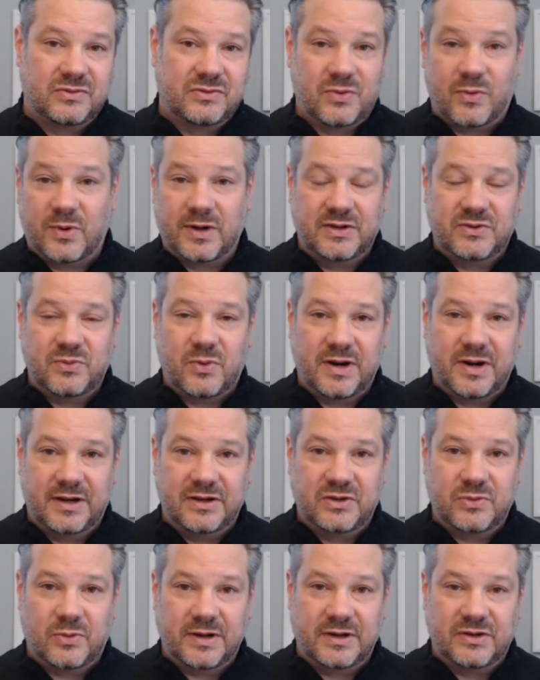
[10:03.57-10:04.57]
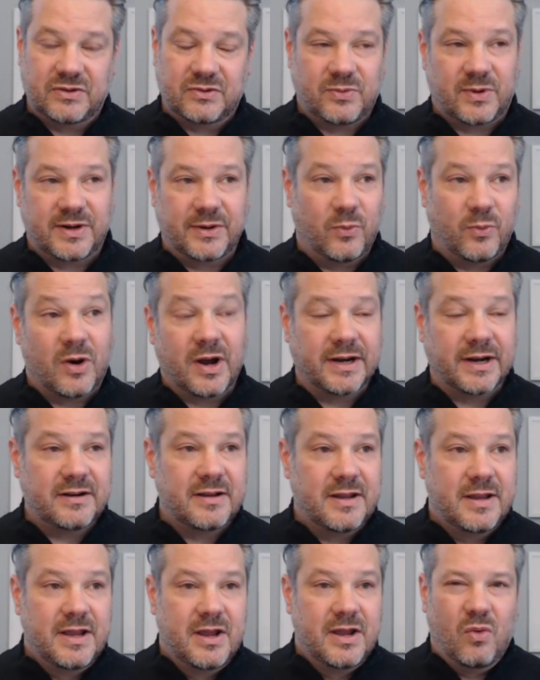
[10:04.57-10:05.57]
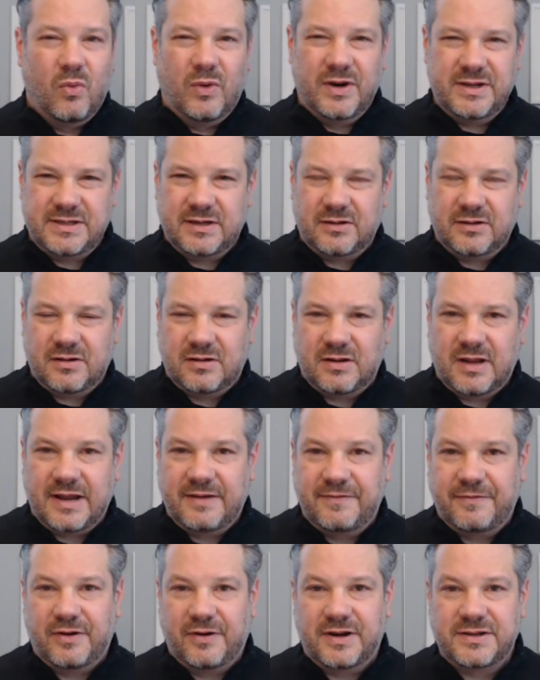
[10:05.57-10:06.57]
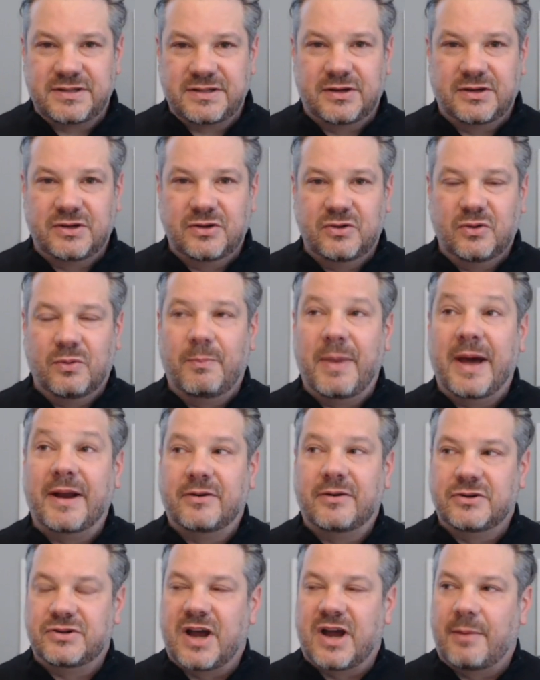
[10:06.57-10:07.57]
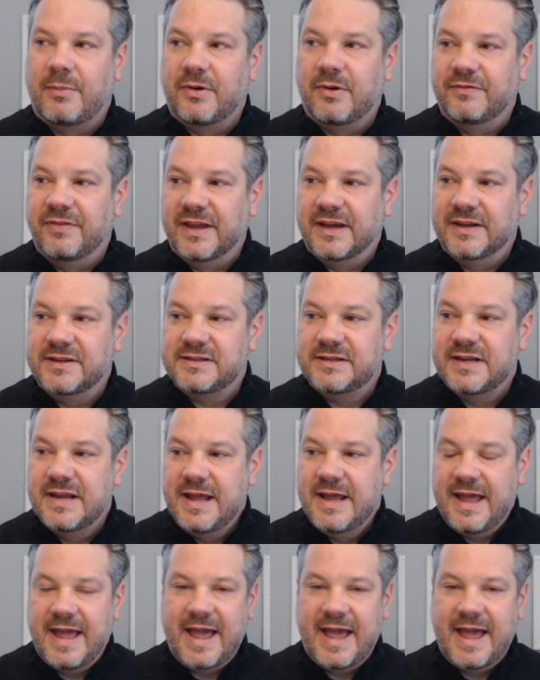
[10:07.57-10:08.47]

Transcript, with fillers: 2020 and 2021. What does it look like for us to do a better job of this?